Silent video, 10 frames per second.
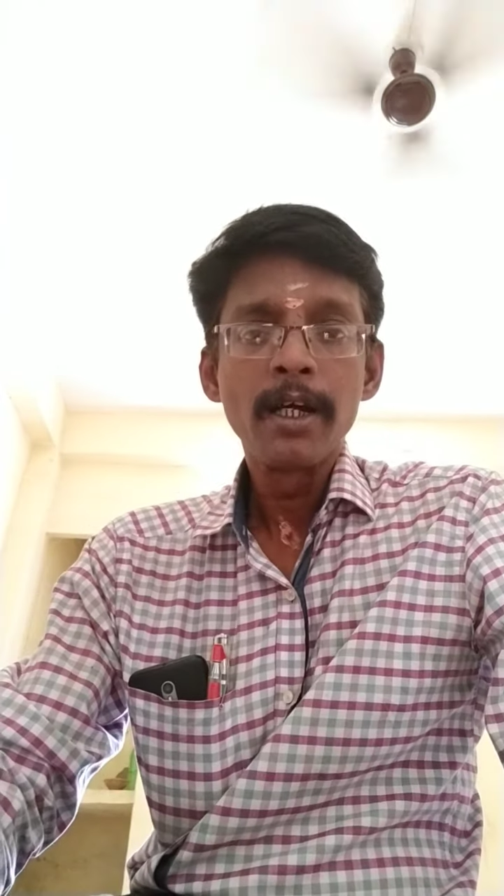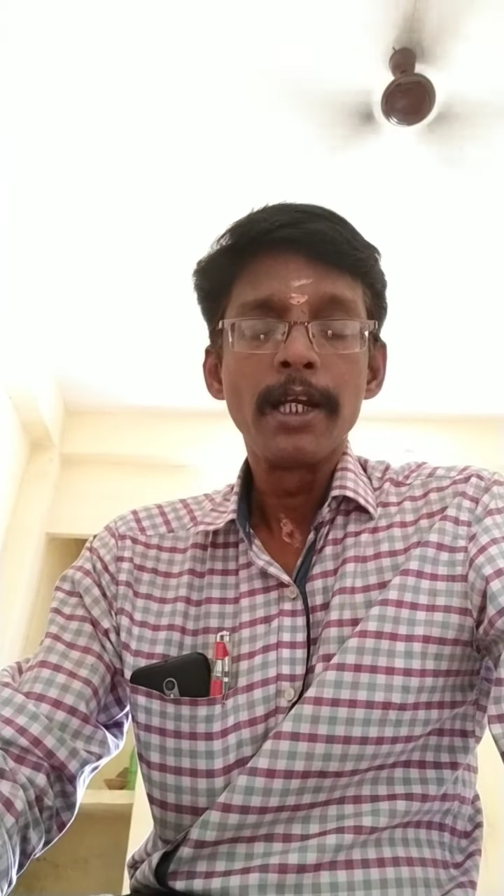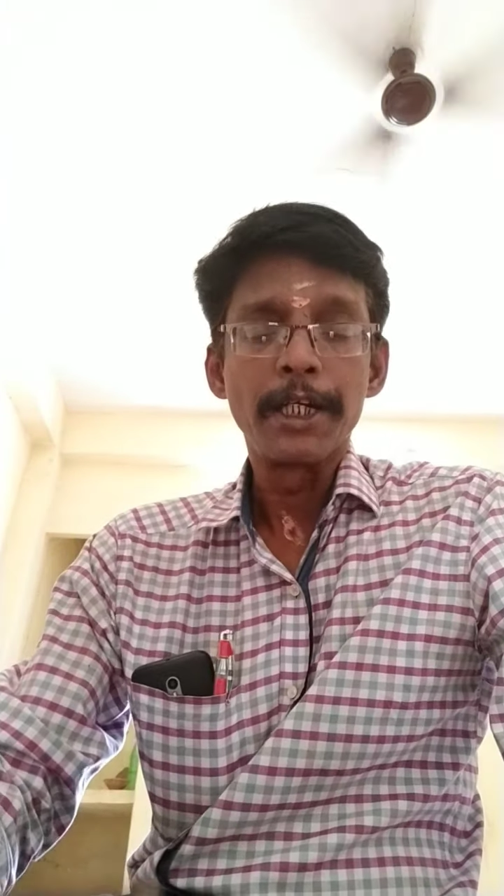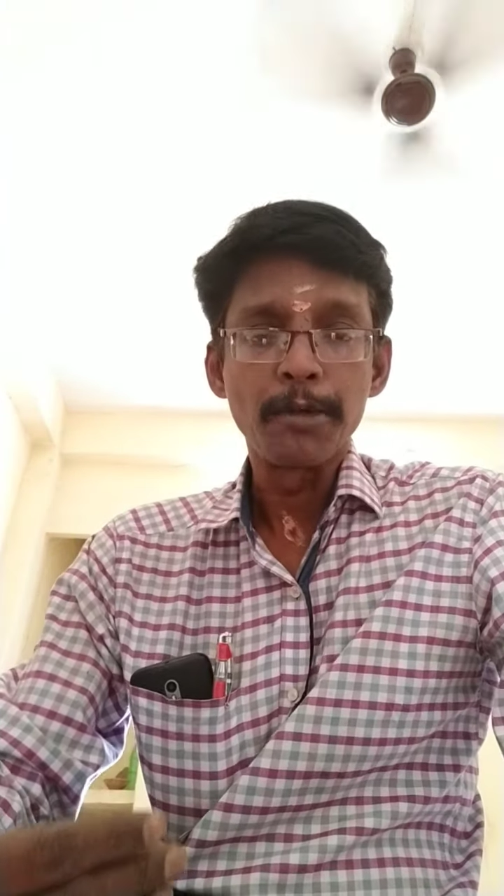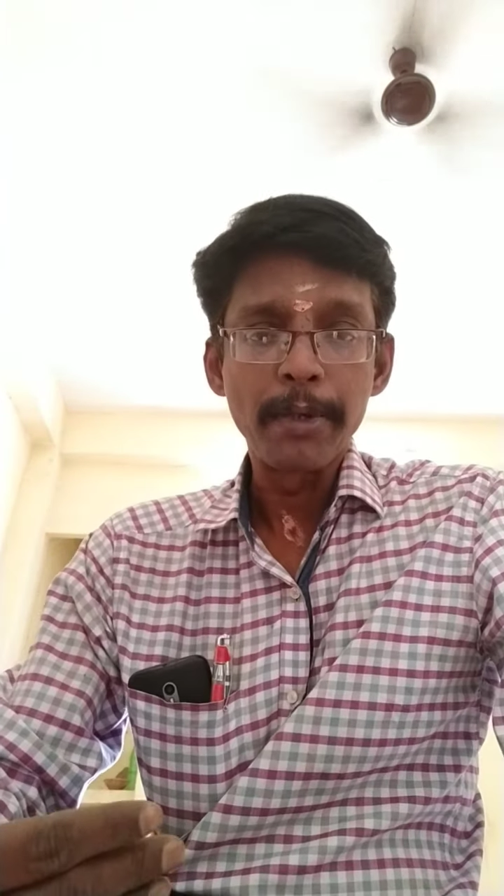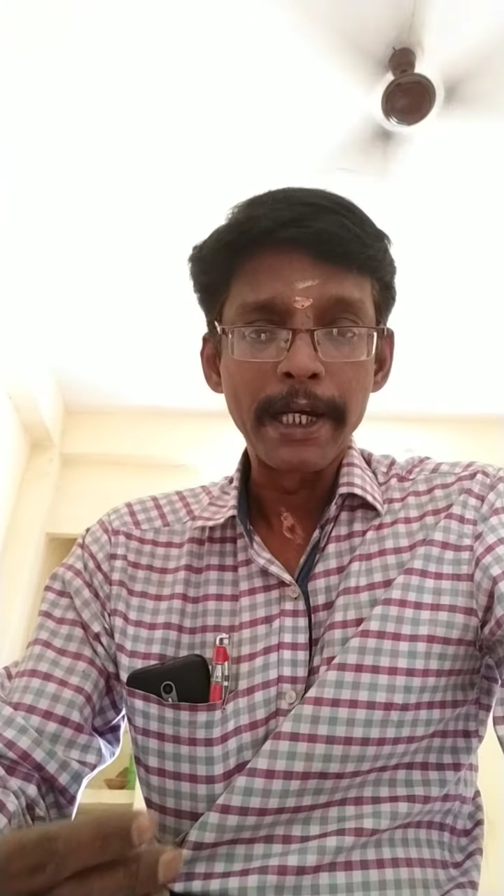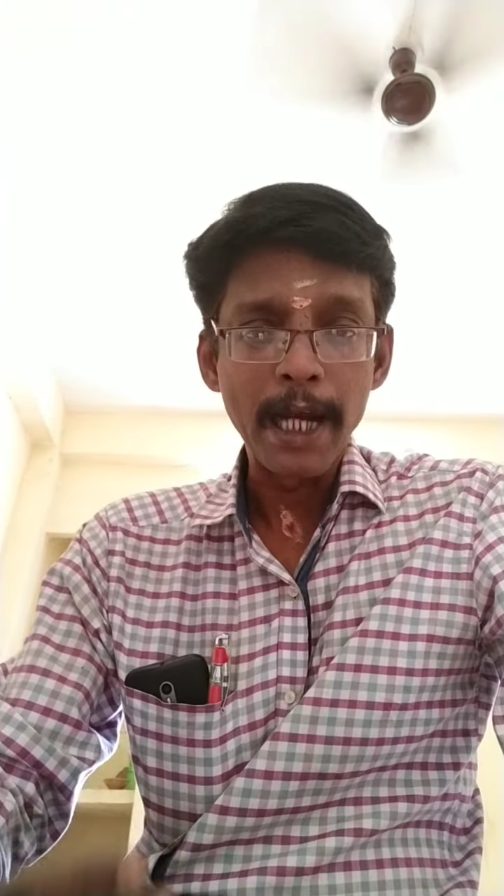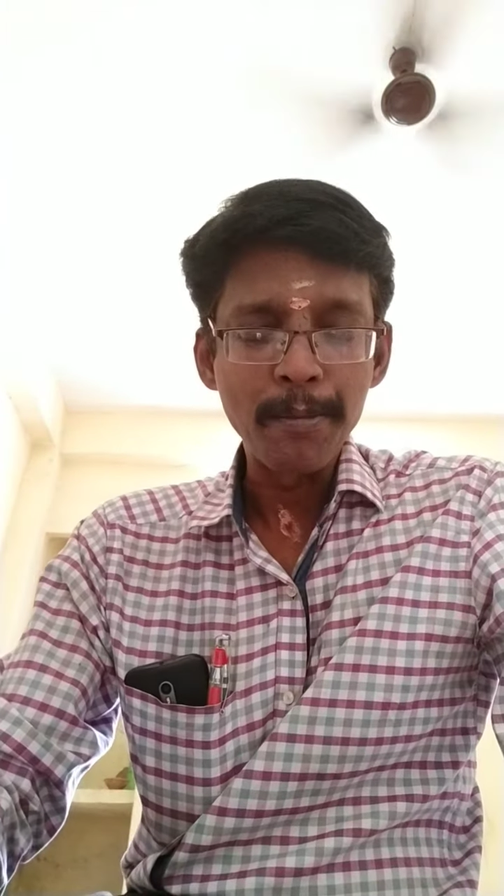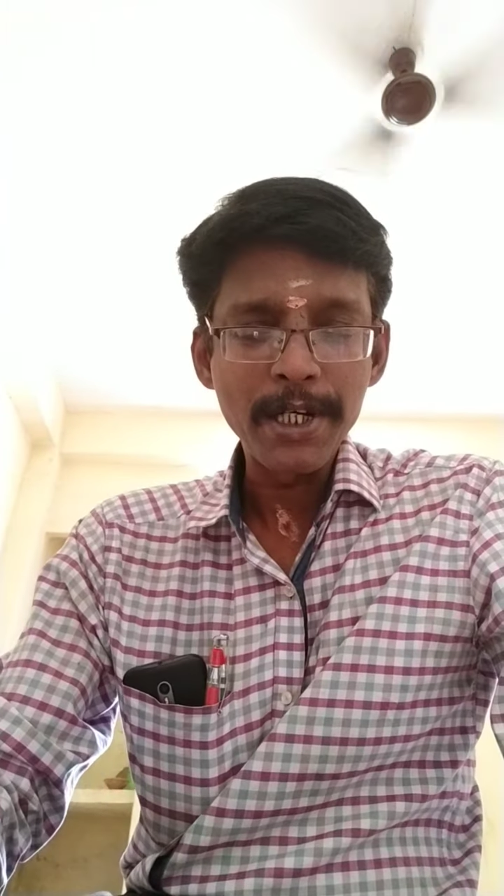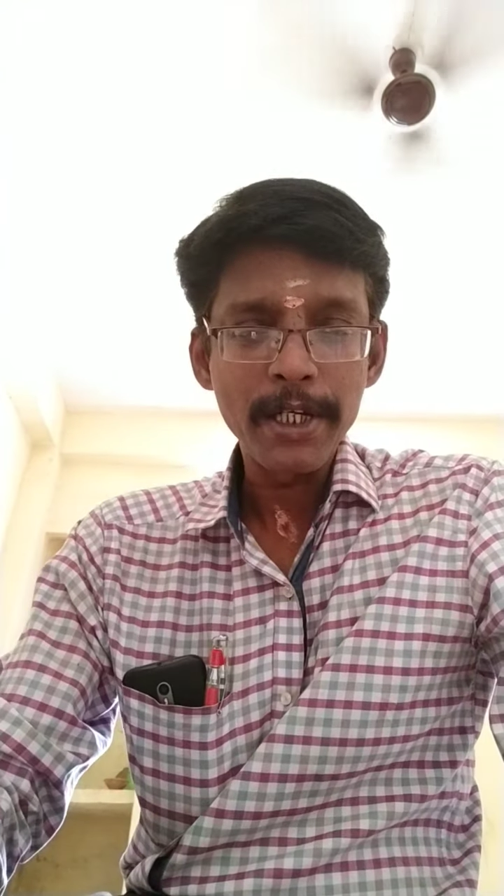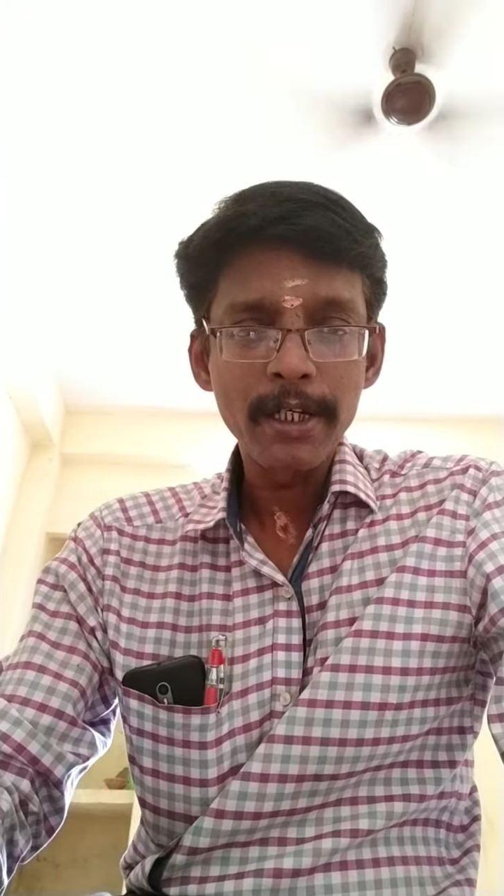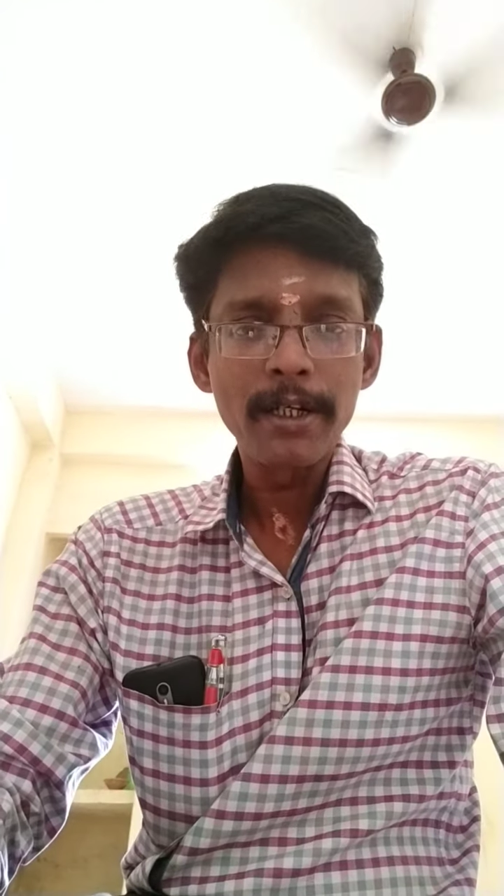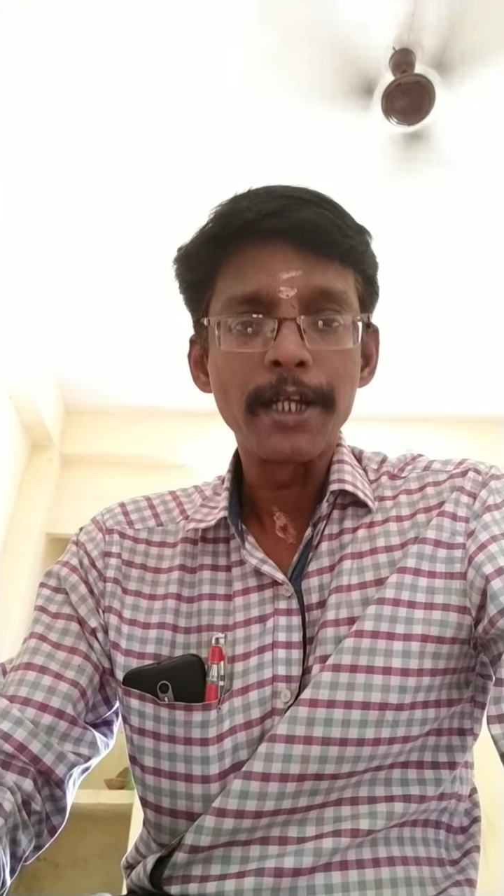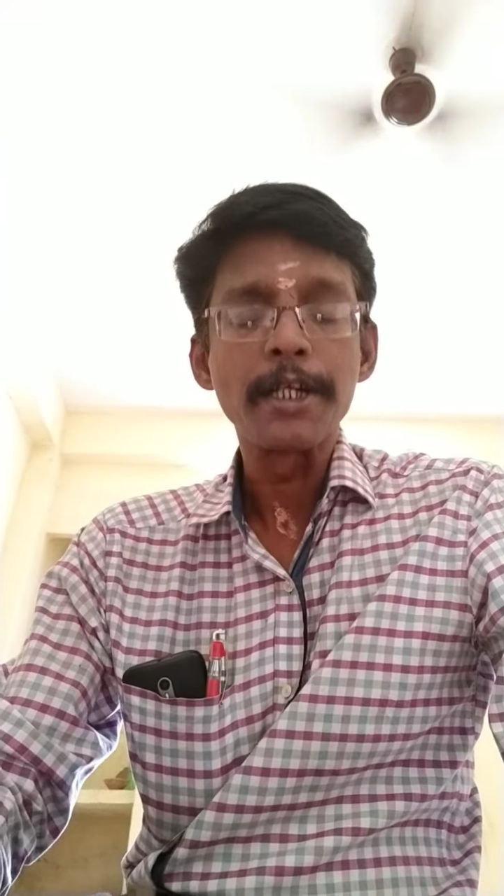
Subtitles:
let it be grammatical, let